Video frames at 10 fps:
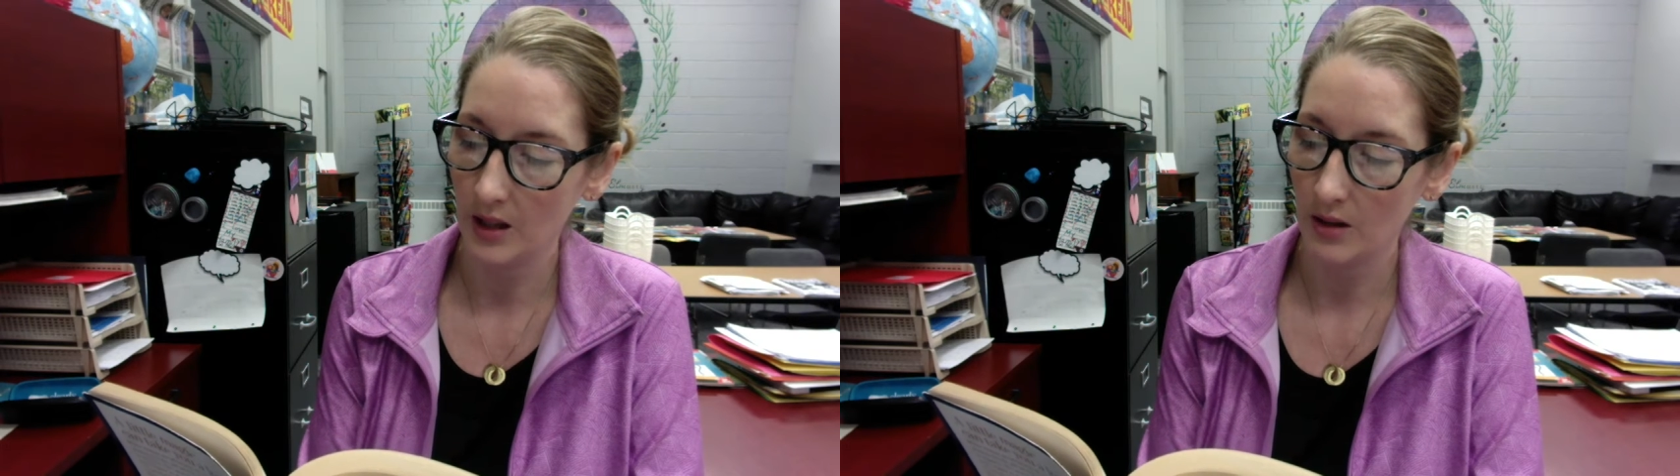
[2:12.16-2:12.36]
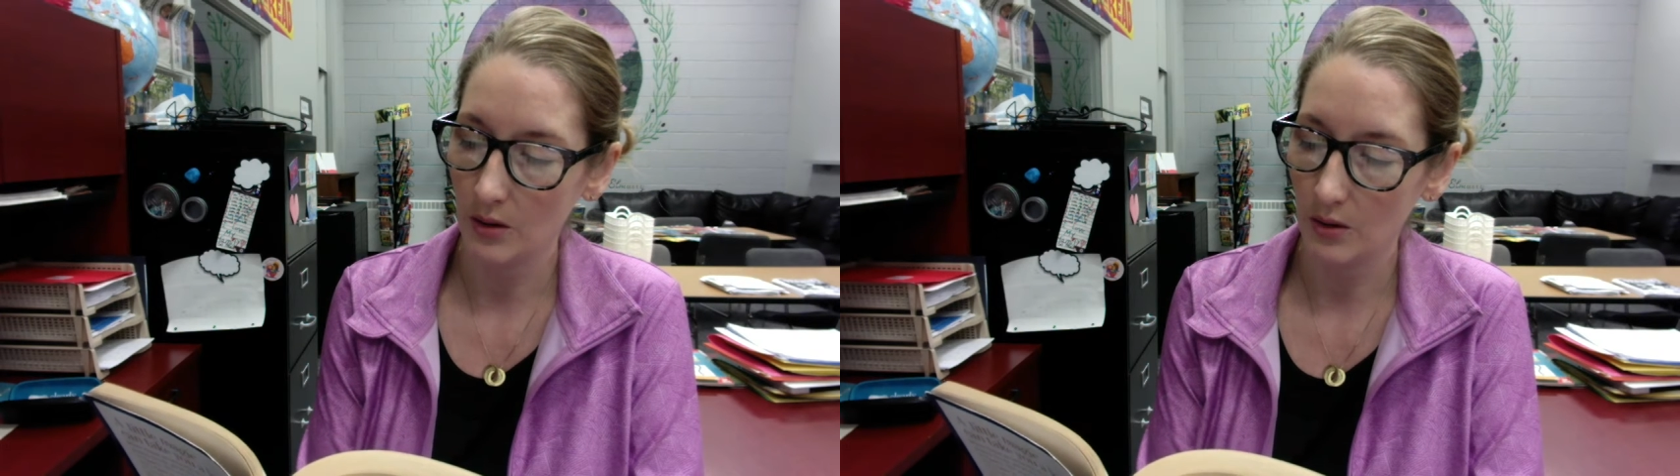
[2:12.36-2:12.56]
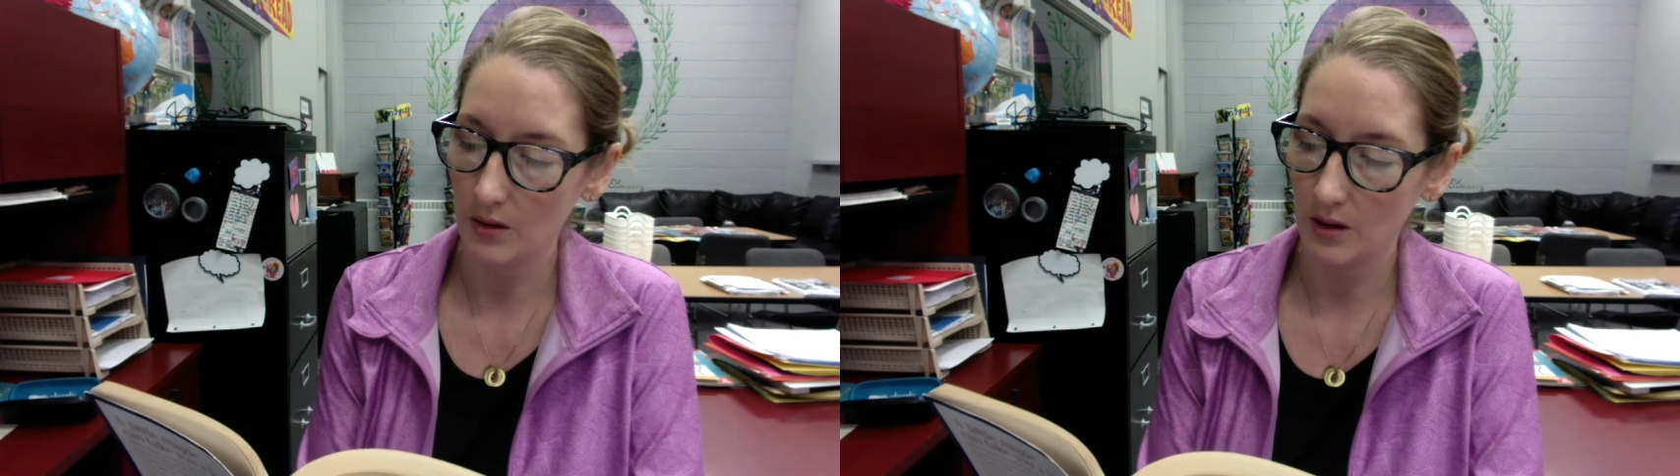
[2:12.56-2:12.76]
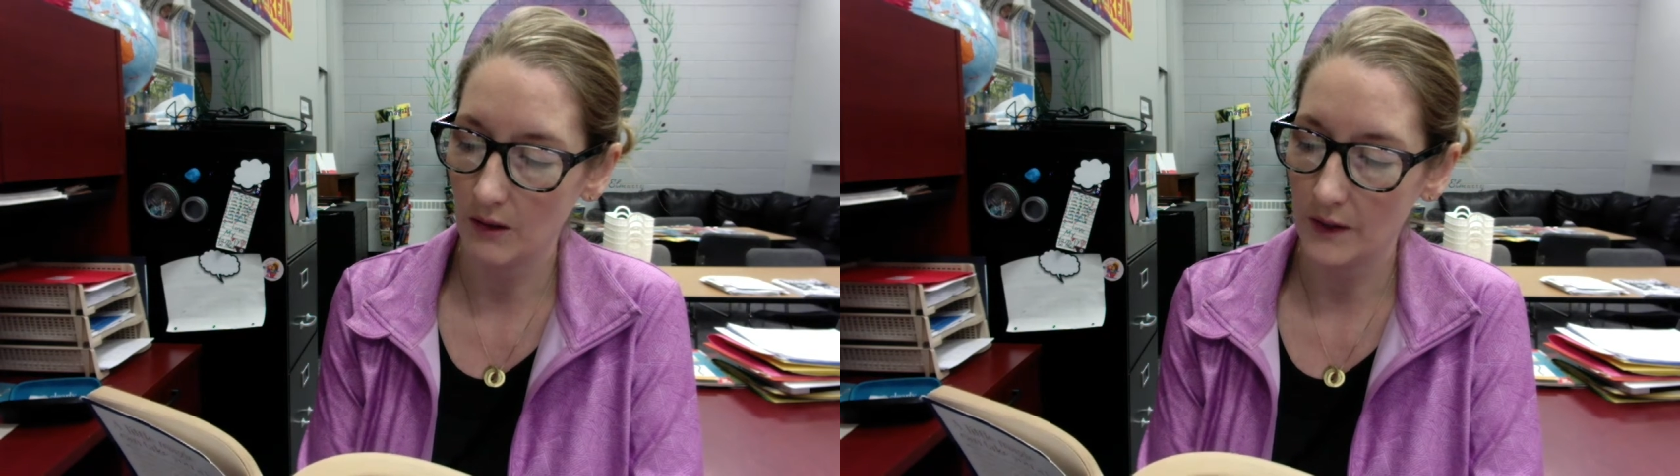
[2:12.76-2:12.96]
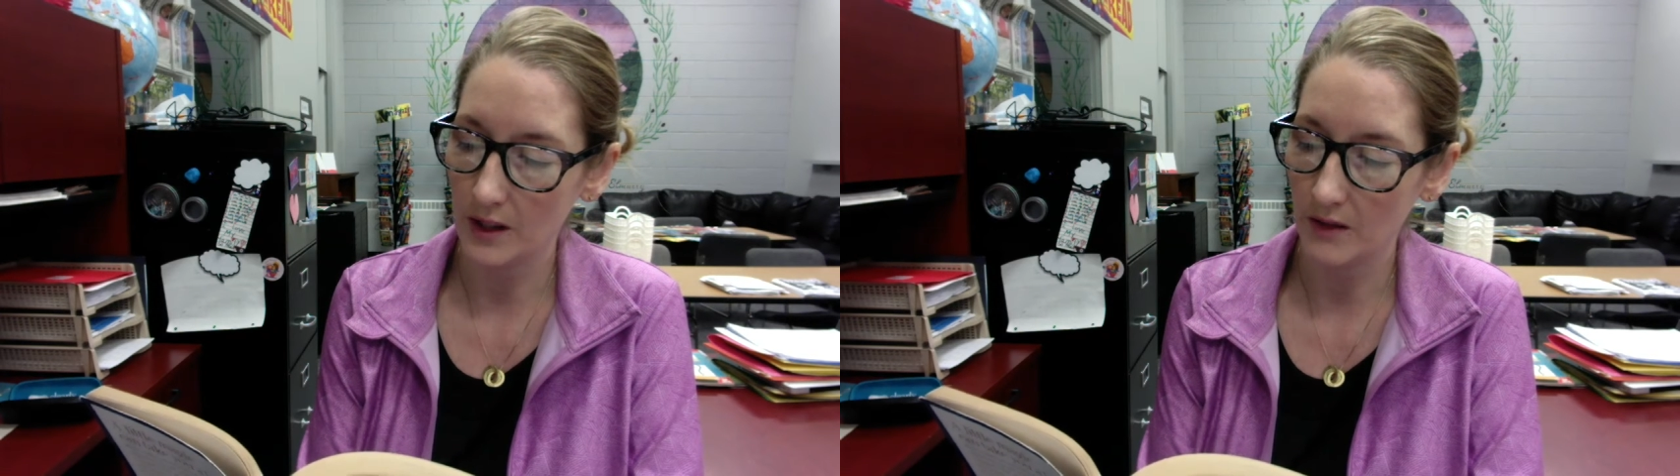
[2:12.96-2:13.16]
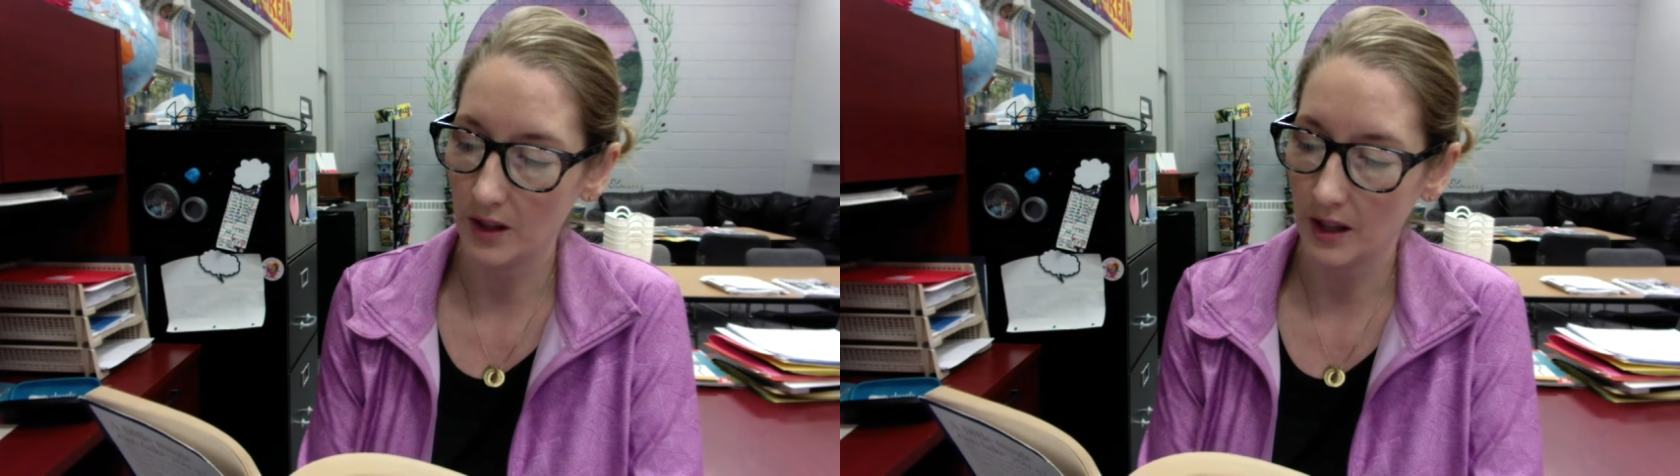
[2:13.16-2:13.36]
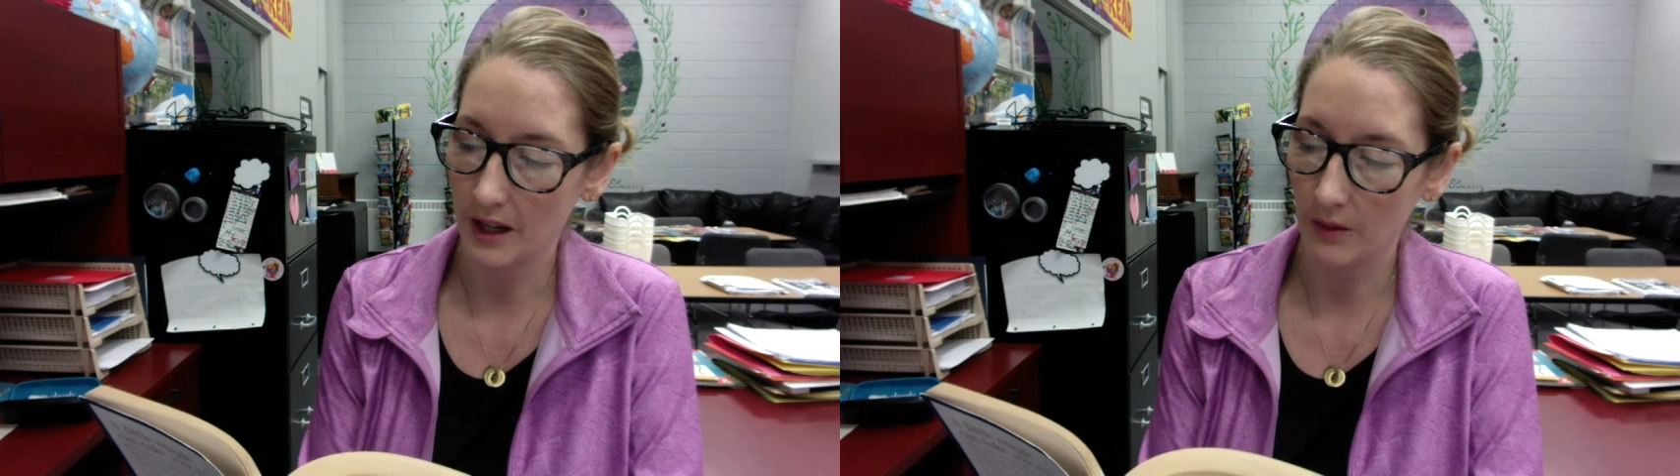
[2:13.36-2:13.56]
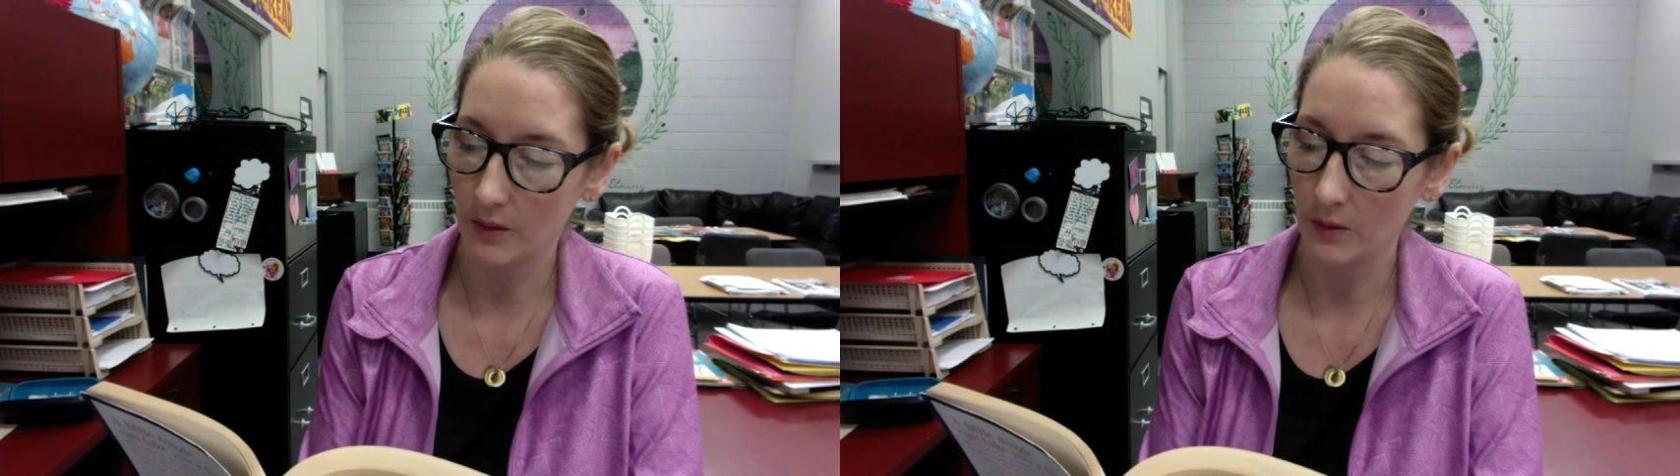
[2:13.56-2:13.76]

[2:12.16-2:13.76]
The whole surface of the cloud